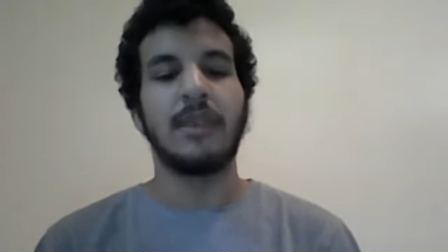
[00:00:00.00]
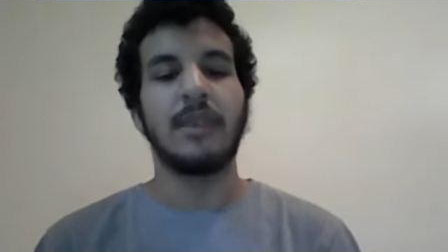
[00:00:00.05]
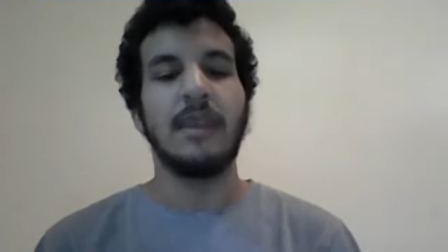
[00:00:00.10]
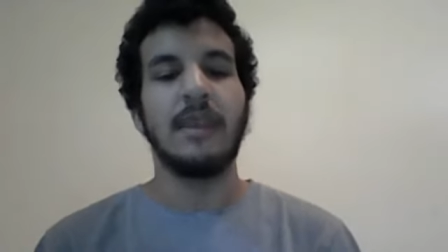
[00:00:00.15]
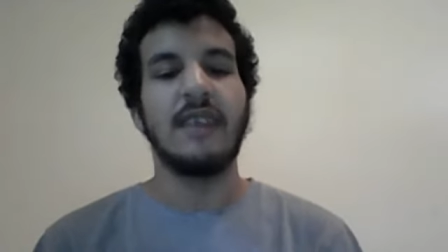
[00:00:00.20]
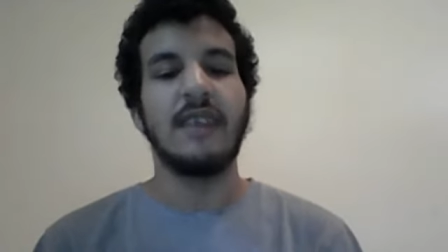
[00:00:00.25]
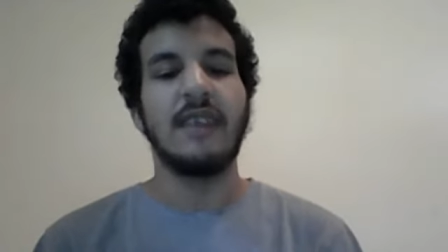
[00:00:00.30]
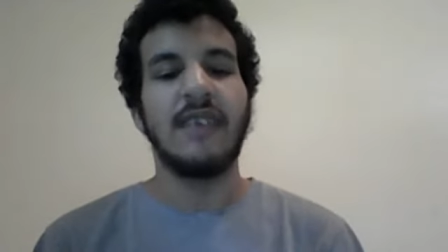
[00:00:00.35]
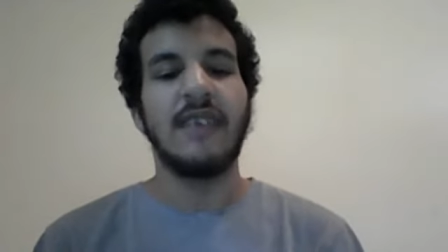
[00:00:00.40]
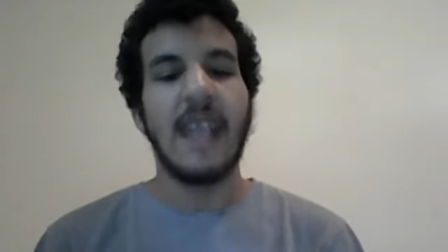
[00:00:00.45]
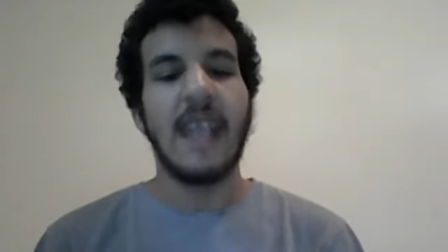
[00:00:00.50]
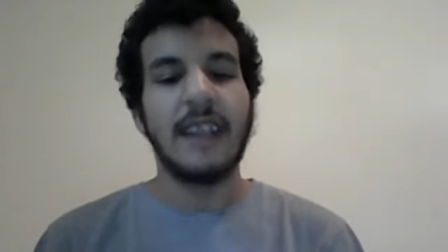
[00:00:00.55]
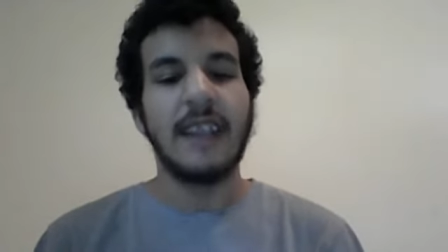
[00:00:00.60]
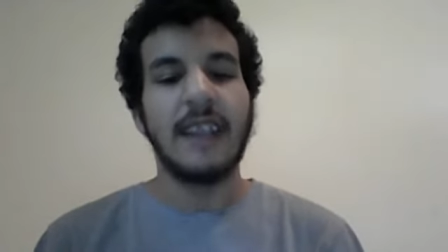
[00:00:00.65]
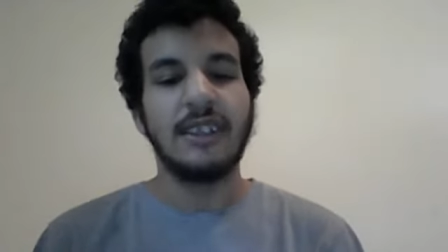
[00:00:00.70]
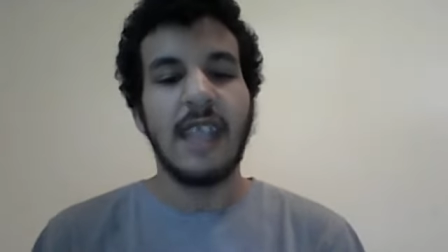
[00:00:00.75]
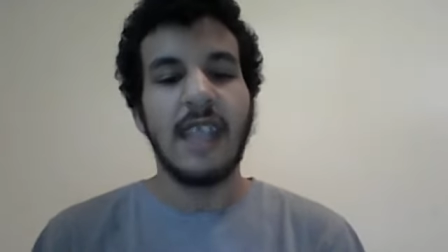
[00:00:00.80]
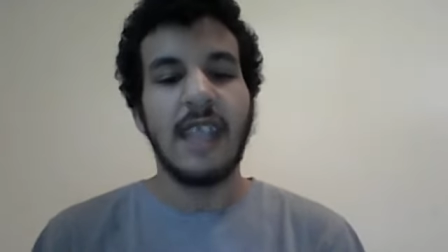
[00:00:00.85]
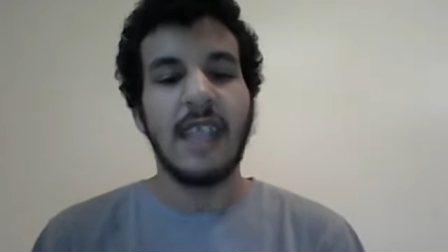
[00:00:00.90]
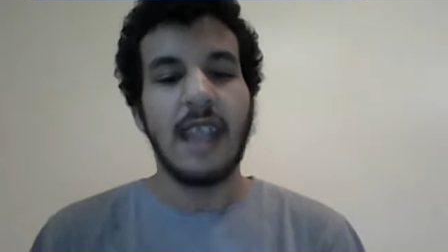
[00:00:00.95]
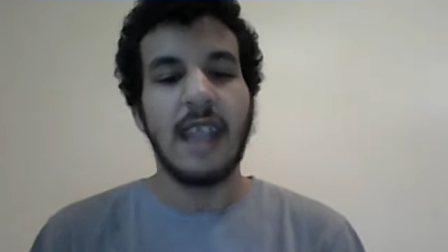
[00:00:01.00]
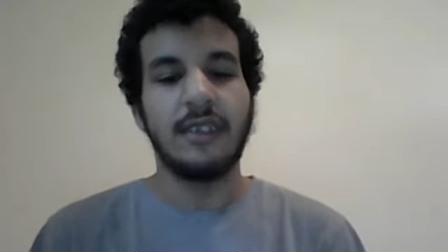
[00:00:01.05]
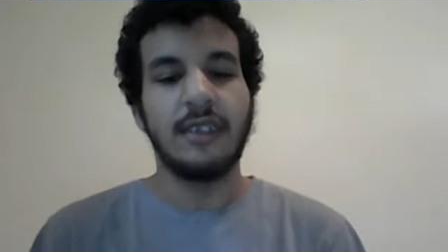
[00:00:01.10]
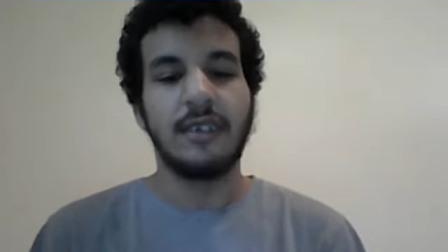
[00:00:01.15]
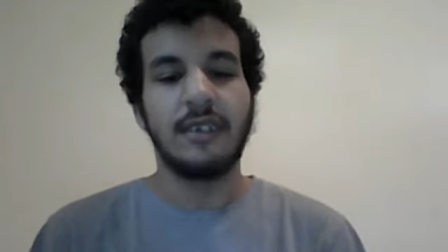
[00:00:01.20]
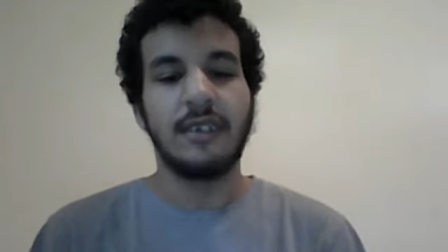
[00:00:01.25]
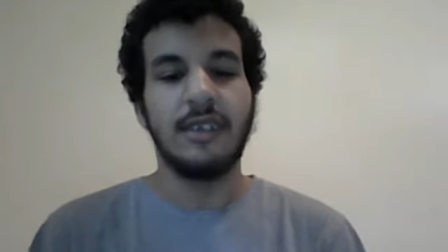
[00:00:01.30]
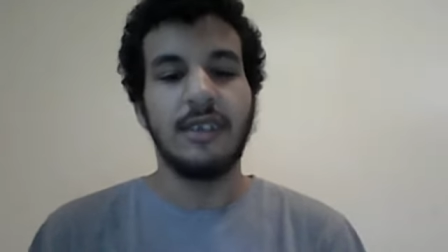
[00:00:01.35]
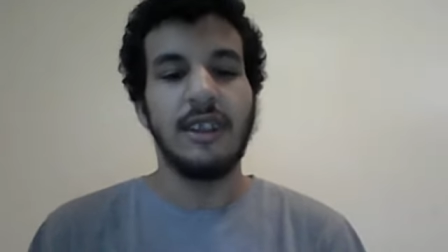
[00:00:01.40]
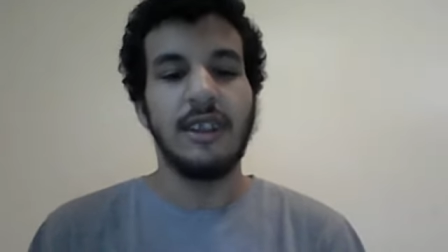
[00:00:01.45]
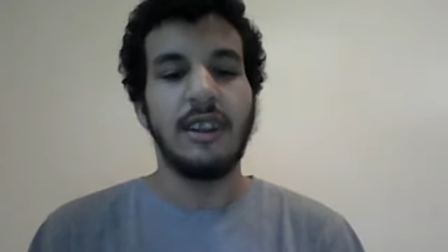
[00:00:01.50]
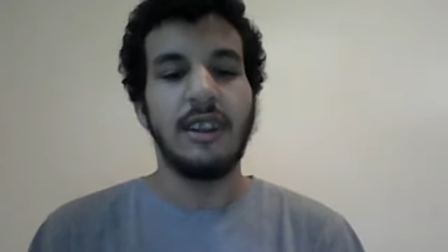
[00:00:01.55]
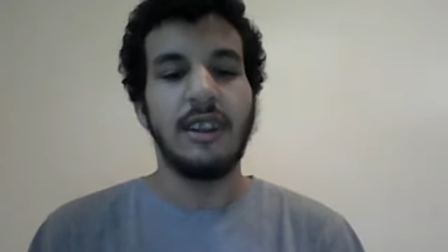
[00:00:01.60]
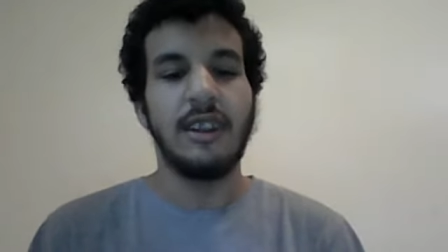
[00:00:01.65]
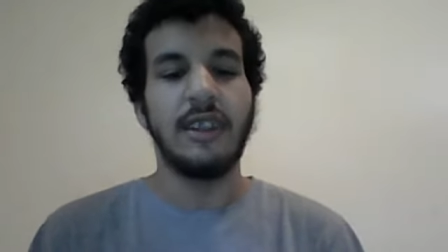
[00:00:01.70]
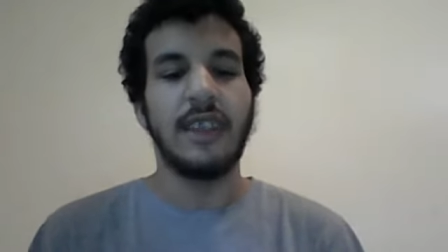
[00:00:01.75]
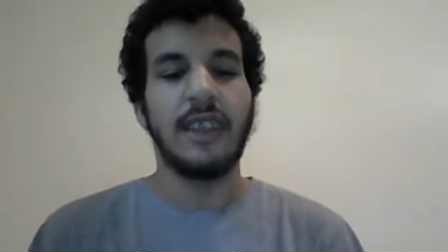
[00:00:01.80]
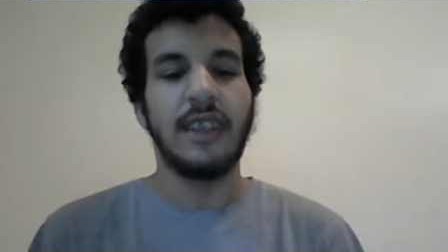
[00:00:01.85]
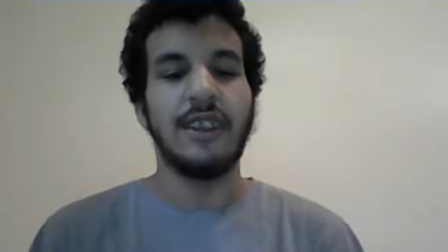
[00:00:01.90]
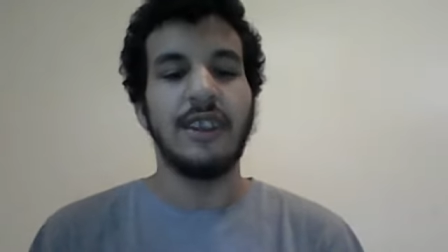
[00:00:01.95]
If they actually had succeeded
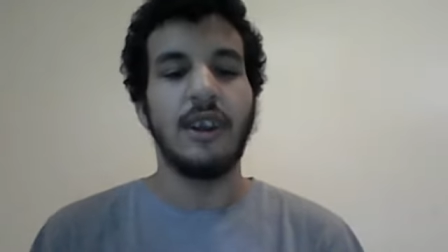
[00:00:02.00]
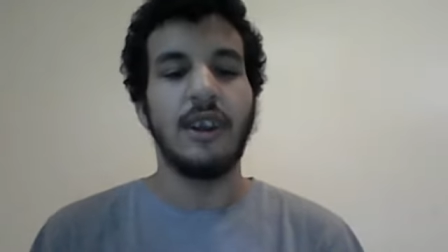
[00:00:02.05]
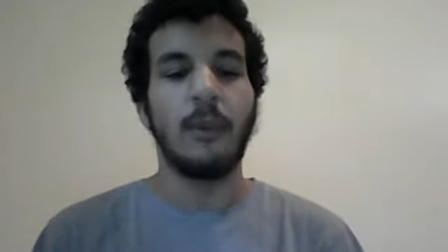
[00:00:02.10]
in, like,